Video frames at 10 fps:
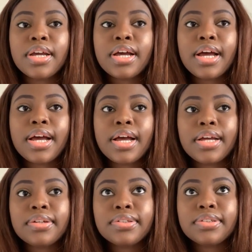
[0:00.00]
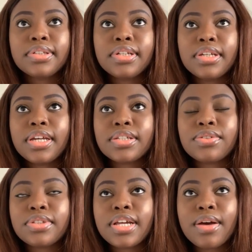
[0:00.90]
And yeah,
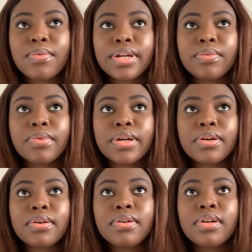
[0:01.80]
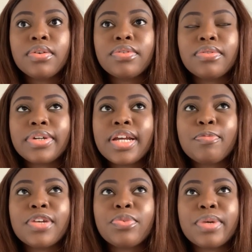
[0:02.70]
so that went well. When I
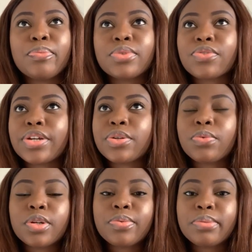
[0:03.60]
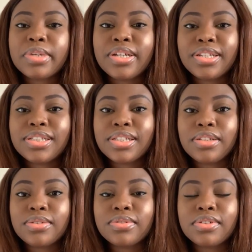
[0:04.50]
applied for my postgraduate work permit, it didn't
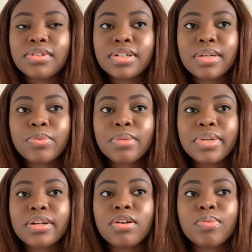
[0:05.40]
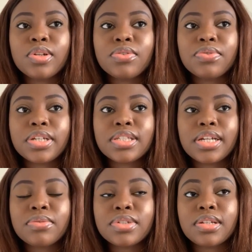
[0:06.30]
take too long, probably a couple of weeks,
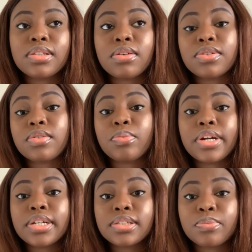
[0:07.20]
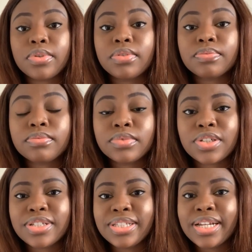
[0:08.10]
and it was out. I was surprised, but
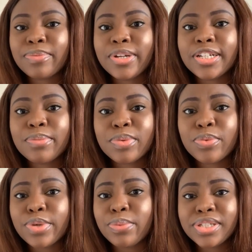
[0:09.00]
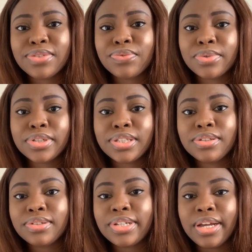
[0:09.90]
because like pandemic, people were waiting for
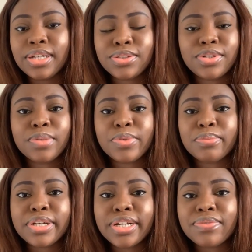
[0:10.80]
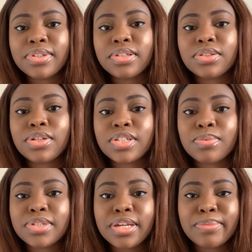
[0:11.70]
their study permit and everything, so I was
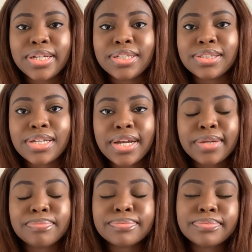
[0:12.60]
able to get mine in time.